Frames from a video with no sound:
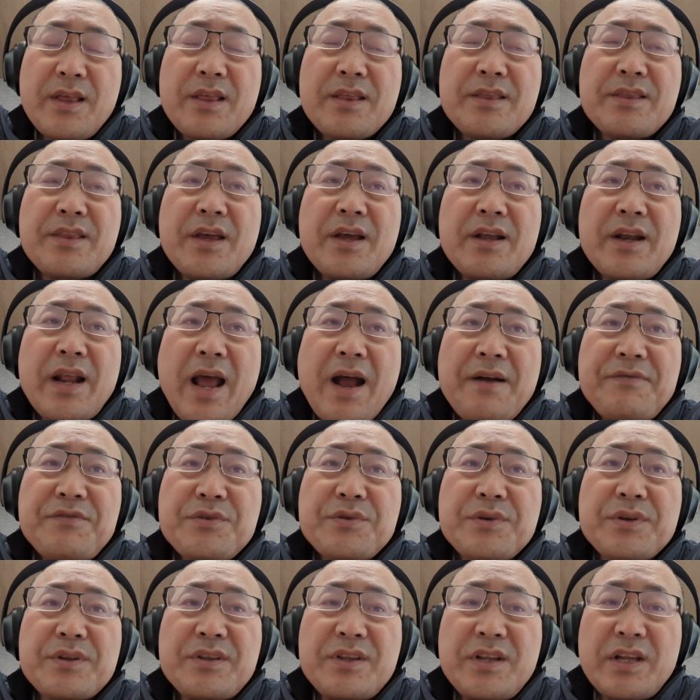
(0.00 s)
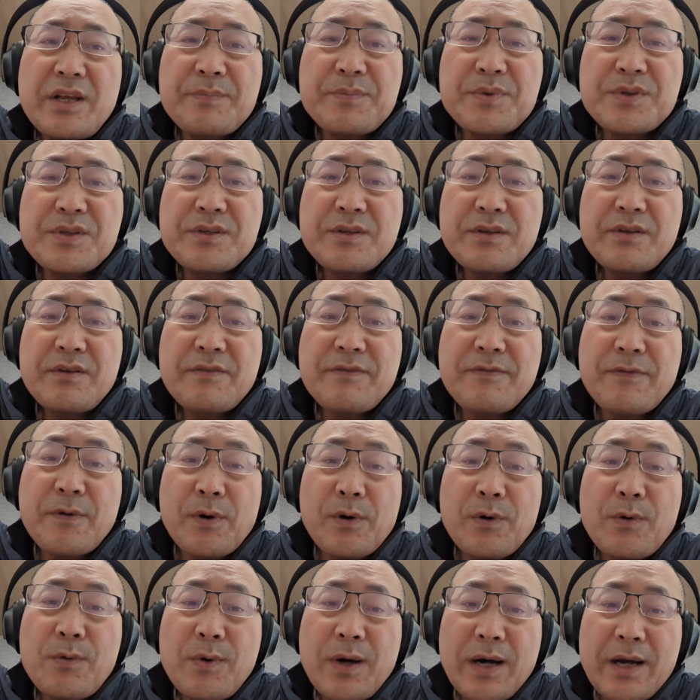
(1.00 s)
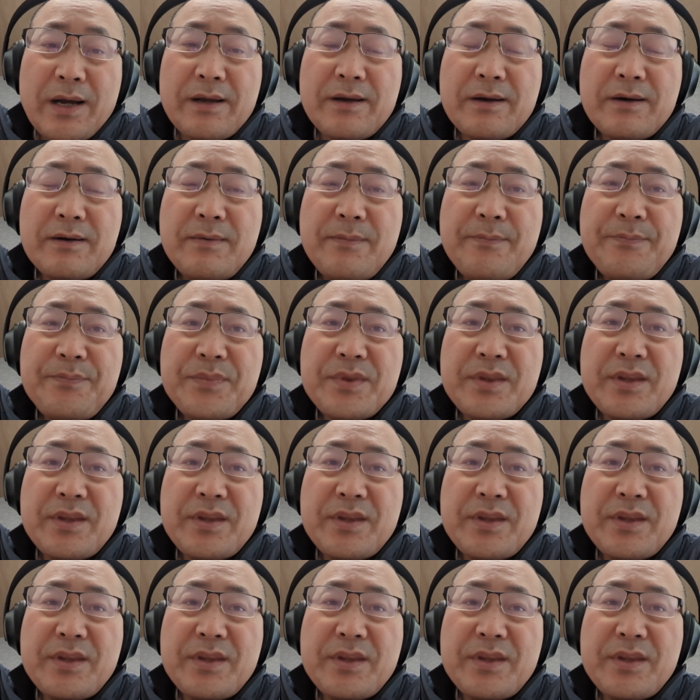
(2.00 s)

then after it dips for a while,